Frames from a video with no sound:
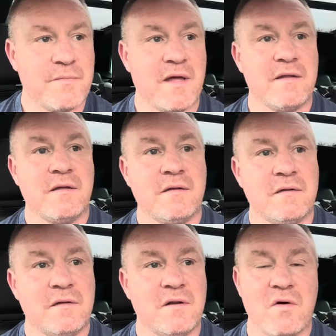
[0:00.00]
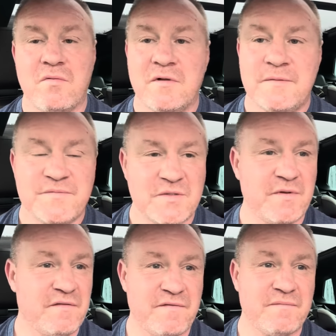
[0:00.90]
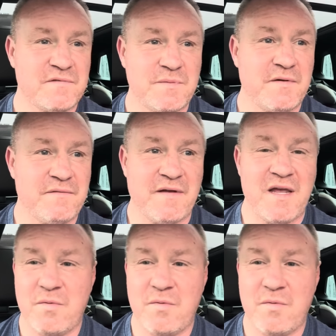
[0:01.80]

men. You know, to be fair,